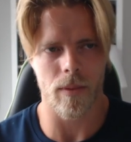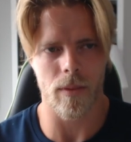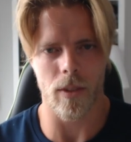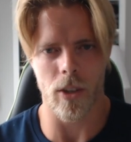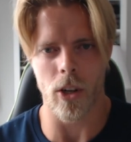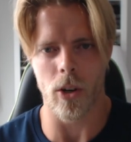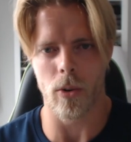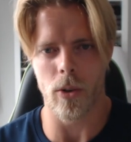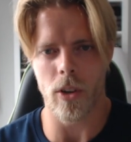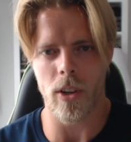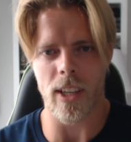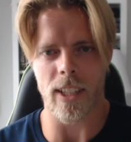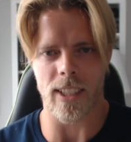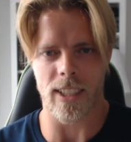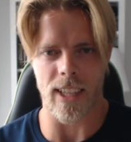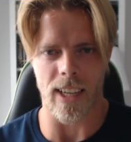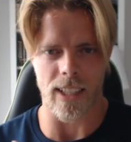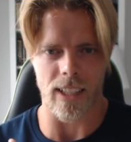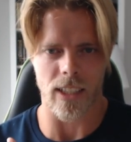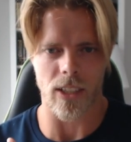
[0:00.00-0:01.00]
you can
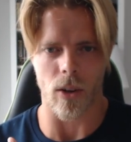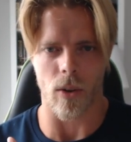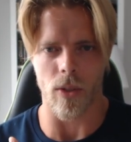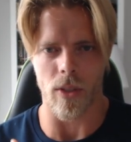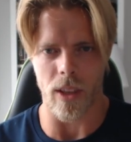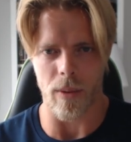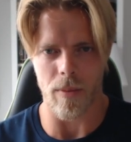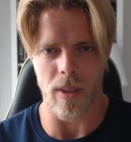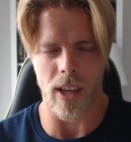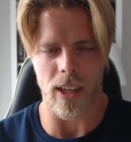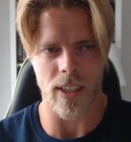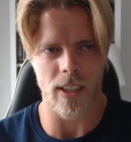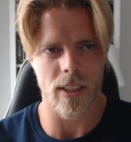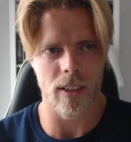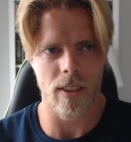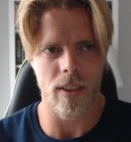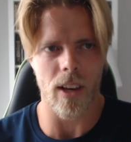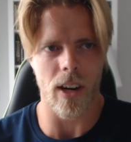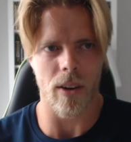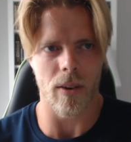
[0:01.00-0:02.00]
sense on them that
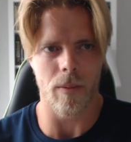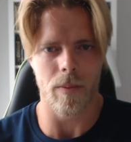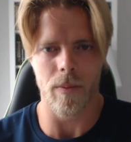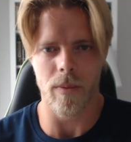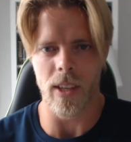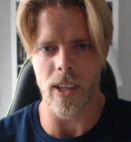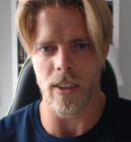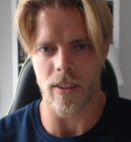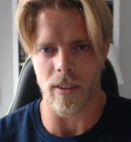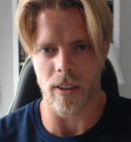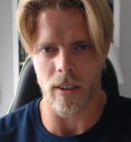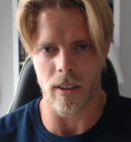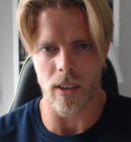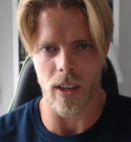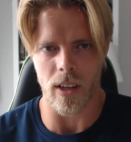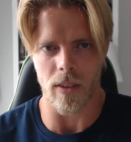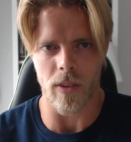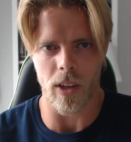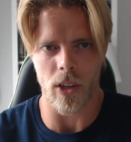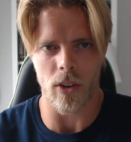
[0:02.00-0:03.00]
they're decent
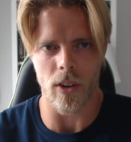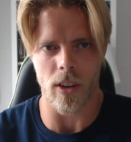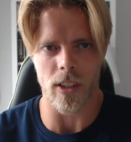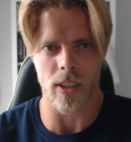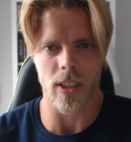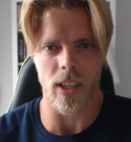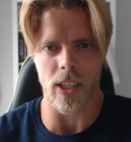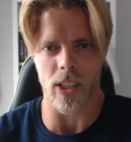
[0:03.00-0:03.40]
individuals.